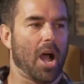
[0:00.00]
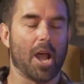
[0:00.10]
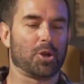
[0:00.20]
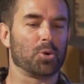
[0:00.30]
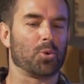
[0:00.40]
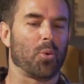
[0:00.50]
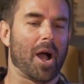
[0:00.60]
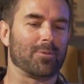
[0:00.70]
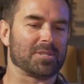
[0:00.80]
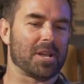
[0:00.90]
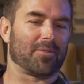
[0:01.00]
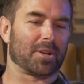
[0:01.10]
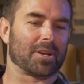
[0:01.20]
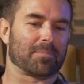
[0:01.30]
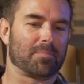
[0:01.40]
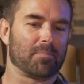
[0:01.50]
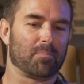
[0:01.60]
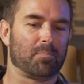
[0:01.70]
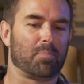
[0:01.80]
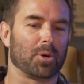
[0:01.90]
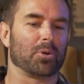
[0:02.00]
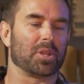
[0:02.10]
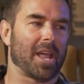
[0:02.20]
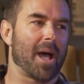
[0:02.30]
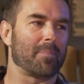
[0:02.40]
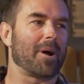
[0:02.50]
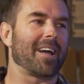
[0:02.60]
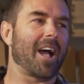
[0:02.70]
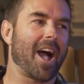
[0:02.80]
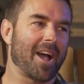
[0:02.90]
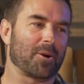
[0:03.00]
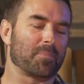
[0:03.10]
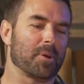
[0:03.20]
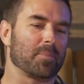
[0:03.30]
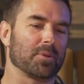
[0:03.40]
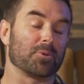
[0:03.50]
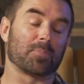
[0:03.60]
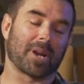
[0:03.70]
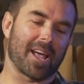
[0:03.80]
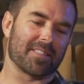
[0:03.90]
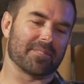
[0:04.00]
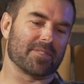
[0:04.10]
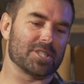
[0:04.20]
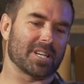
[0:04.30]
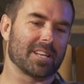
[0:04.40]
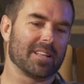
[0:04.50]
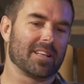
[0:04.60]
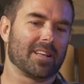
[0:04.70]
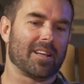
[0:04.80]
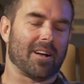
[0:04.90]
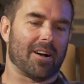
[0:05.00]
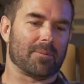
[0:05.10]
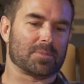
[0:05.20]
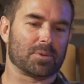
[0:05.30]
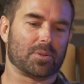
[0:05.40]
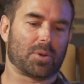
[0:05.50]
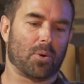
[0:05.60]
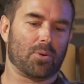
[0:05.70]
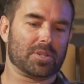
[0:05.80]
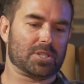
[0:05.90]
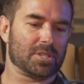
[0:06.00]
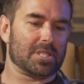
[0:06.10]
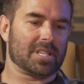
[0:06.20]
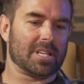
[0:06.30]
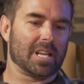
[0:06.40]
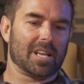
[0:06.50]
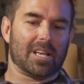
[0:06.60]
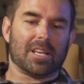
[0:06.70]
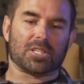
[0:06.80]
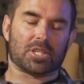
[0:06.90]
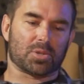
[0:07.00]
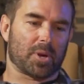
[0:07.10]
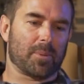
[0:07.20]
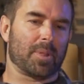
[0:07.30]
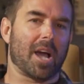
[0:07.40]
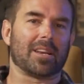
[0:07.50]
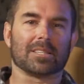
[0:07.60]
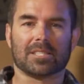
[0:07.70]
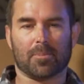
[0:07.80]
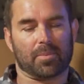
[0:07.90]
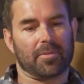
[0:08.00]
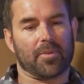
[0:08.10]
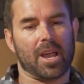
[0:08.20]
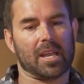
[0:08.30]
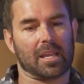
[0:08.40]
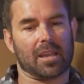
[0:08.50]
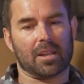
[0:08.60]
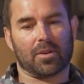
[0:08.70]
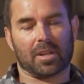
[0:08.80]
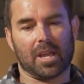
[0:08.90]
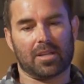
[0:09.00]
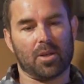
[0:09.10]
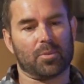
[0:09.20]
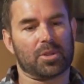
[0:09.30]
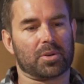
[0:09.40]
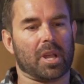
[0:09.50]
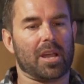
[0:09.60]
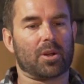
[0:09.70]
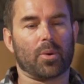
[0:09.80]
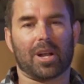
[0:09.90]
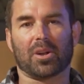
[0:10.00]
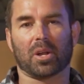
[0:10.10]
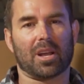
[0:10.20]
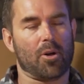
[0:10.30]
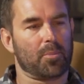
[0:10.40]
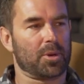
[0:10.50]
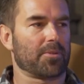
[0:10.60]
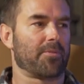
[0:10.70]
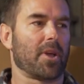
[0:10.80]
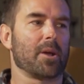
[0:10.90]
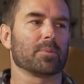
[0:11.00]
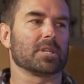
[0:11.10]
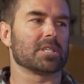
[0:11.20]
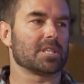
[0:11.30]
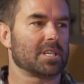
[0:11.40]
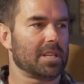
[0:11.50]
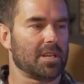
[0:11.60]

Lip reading: I knew I was never going to build an app. I hired people to do it, but I had the vision. So the goal is just to streamline it, simplify it, get done with your day quicker, get home to your families.